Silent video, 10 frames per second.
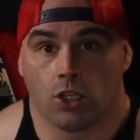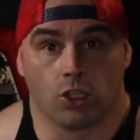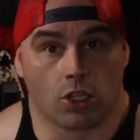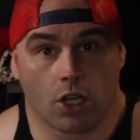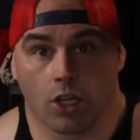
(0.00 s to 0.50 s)

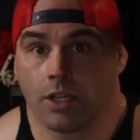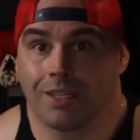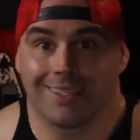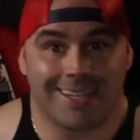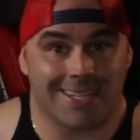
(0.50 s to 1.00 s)
learn,
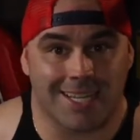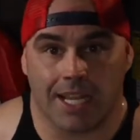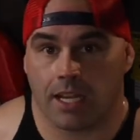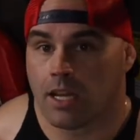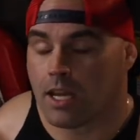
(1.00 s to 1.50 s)

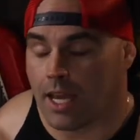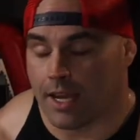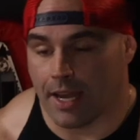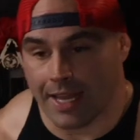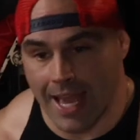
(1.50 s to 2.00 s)
listen,
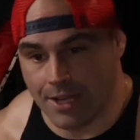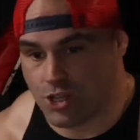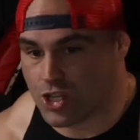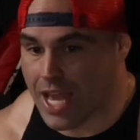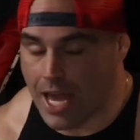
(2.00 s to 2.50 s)
and again,
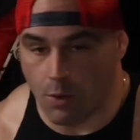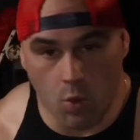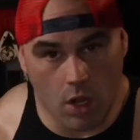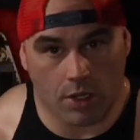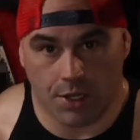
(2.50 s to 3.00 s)
just kind of
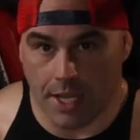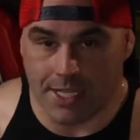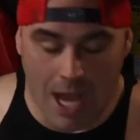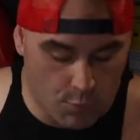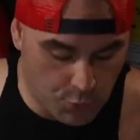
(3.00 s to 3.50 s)
work
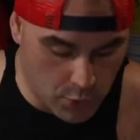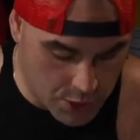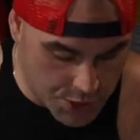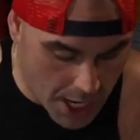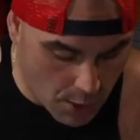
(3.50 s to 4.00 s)
things out for
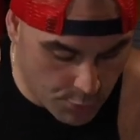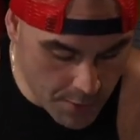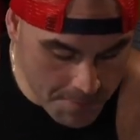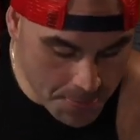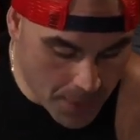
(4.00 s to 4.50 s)

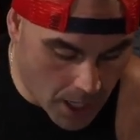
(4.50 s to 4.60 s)
yourself.